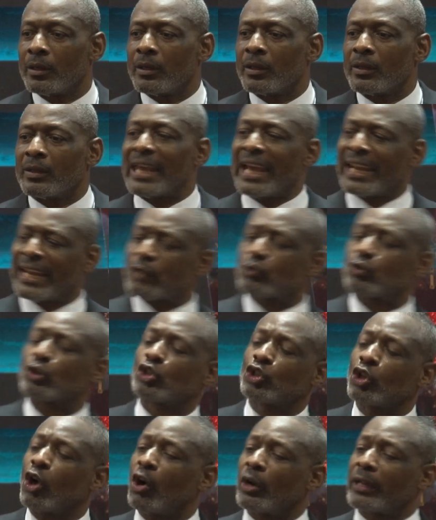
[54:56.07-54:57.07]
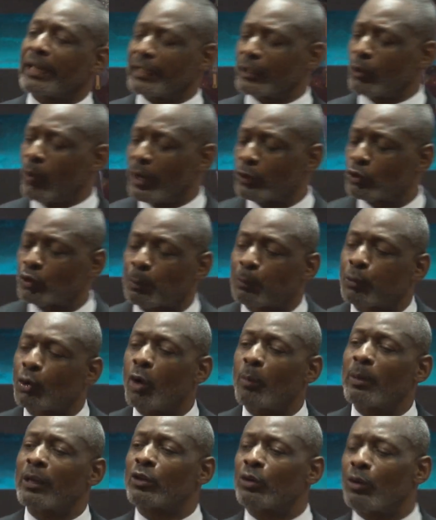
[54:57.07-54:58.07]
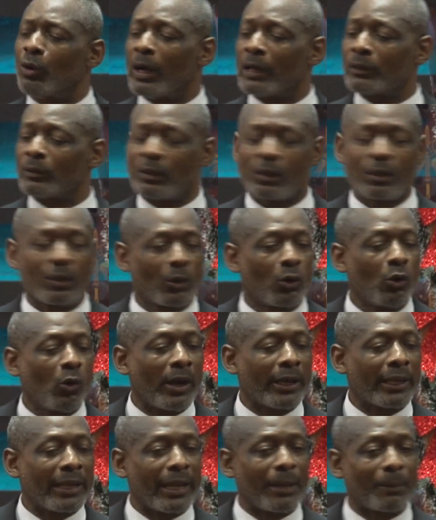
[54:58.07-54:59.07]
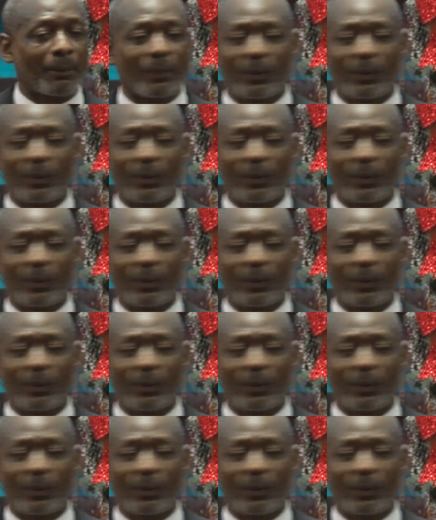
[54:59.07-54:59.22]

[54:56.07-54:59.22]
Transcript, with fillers: Then, as we talk and you want to probe and know what, who I am,